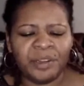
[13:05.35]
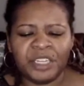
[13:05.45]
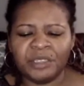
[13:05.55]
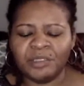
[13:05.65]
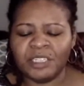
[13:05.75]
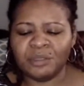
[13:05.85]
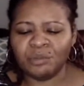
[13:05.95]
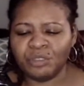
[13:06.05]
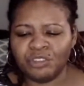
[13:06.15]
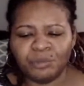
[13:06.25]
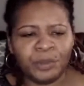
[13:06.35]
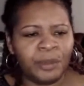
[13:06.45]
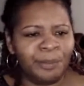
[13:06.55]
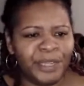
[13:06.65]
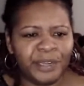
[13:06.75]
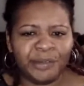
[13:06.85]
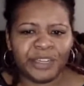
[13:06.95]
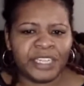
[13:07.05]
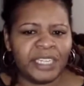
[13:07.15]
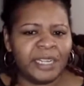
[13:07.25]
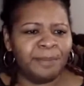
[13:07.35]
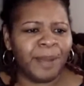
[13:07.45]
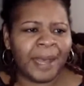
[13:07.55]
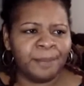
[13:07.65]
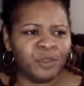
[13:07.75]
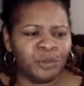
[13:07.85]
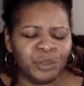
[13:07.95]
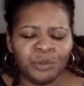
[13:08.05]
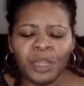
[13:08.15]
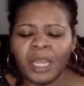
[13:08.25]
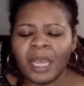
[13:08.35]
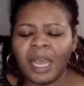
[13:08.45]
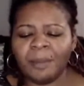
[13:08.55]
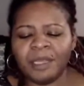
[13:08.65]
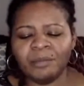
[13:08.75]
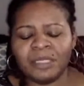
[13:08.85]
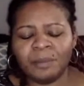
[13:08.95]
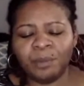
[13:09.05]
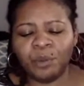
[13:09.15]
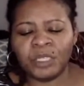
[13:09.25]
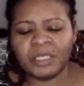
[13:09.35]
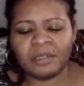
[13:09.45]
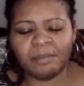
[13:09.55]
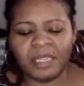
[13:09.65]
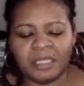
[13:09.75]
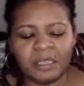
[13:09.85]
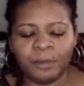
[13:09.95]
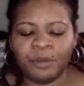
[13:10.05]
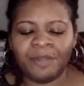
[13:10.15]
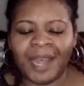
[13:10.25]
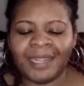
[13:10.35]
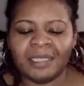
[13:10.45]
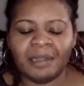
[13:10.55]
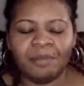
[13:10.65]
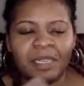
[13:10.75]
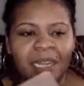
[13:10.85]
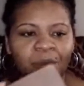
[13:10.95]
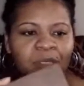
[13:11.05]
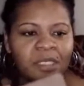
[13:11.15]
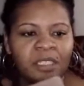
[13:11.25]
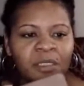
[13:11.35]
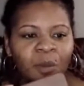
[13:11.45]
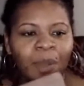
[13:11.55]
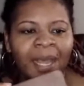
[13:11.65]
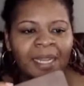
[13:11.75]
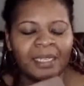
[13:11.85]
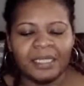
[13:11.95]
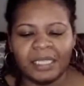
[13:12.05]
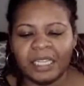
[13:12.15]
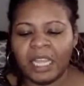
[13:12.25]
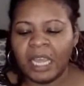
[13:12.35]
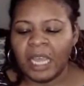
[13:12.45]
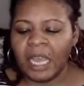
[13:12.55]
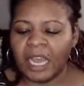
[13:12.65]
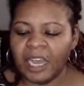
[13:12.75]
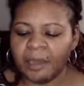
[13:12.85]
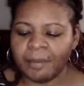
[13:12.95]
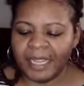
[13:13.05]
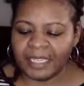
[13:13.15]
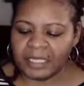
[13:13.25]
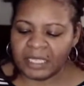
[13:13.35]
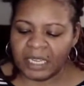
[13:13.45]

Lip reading: and as soon as you put a pen on it, it popped through. It was important to me to provide something that was good quality. It's